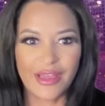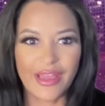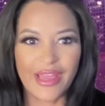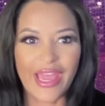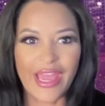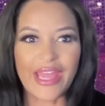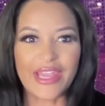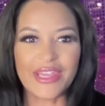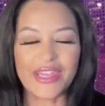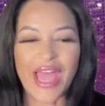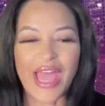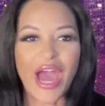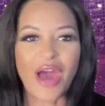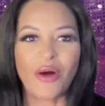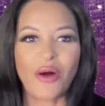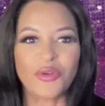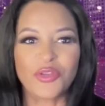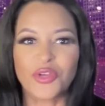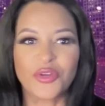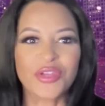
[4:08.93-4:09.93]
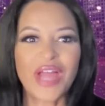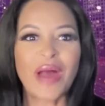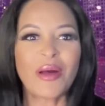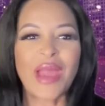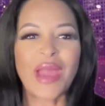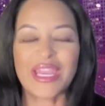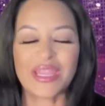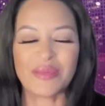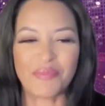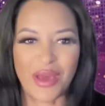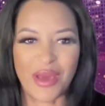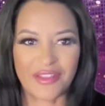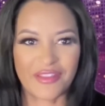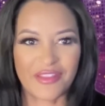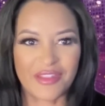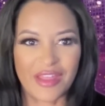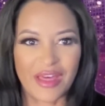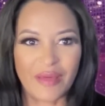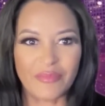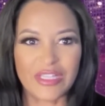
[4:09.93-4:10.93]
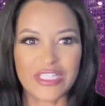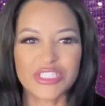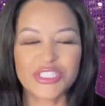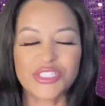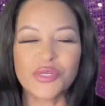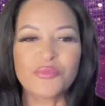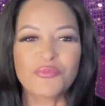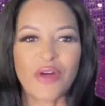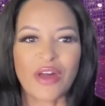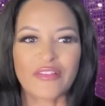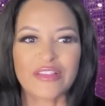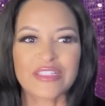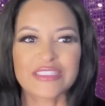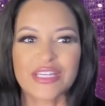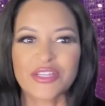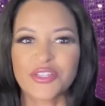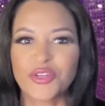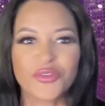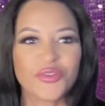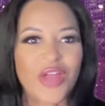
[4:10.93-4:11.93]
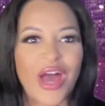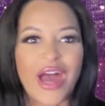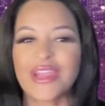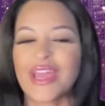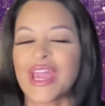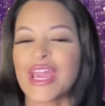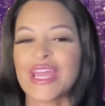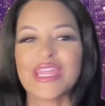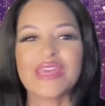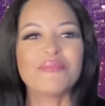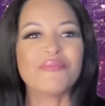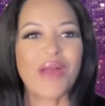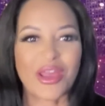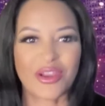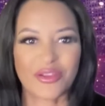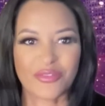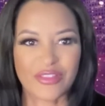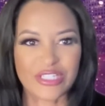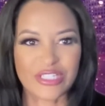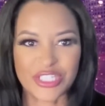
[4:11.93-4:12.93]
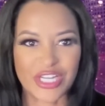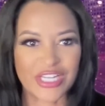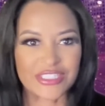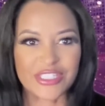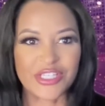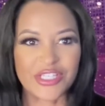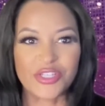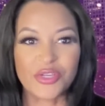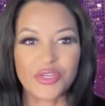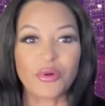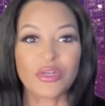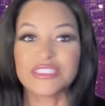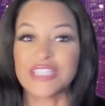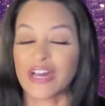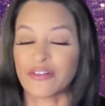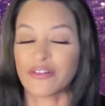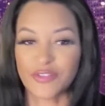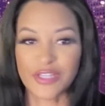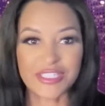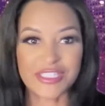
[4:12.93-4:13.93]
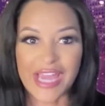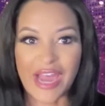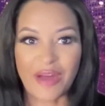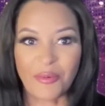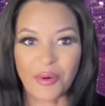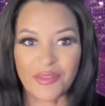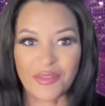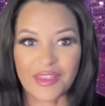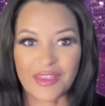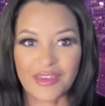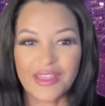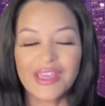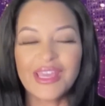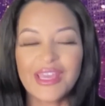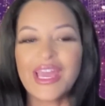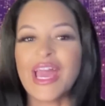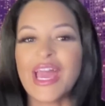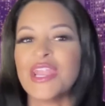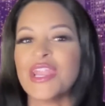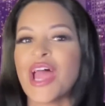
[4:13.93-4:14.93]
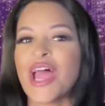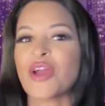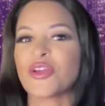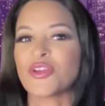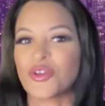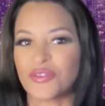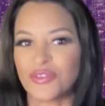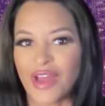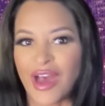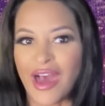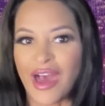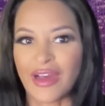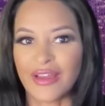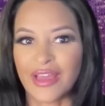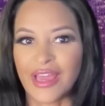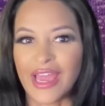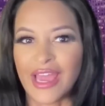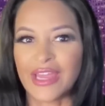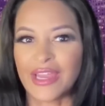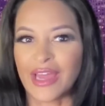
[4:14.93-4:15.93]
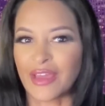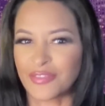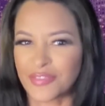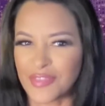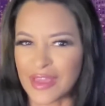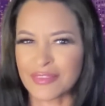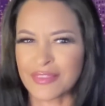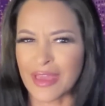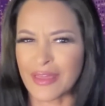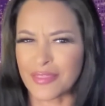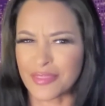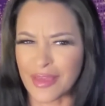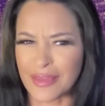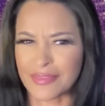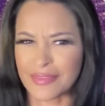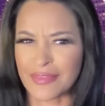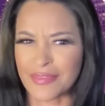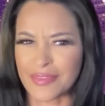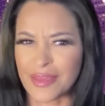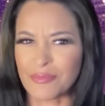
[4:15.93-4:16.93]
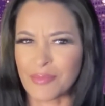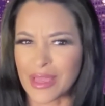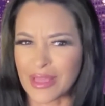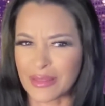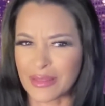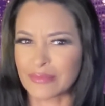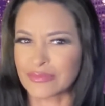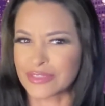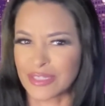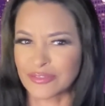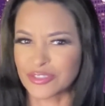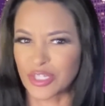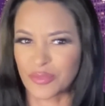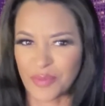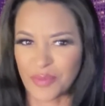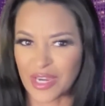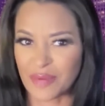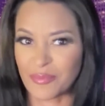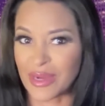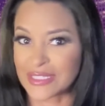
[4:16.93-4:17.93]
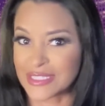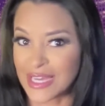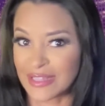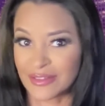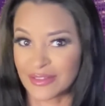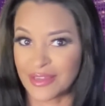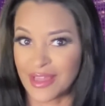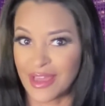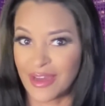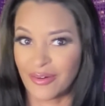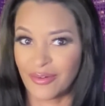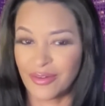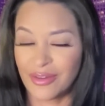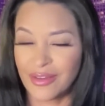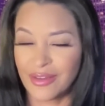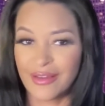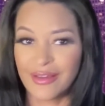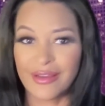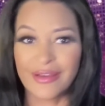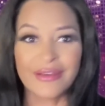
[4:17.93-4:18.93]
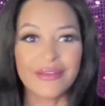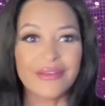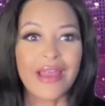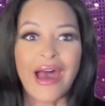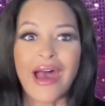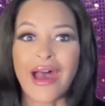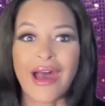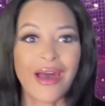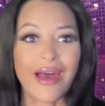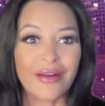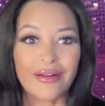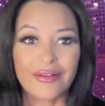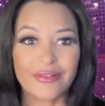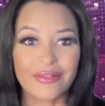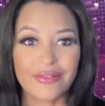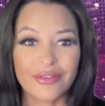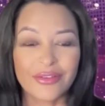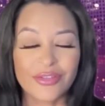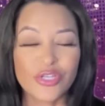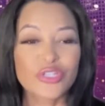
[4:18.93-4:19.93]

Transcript: And now you're not any better than them. These two brothers that like, you're not any better than Jussie. You were definitely down with it, and now you're not. And I think they think that they're making themselves look better by telling now. Mm-hmm. Nah, mm-hmm.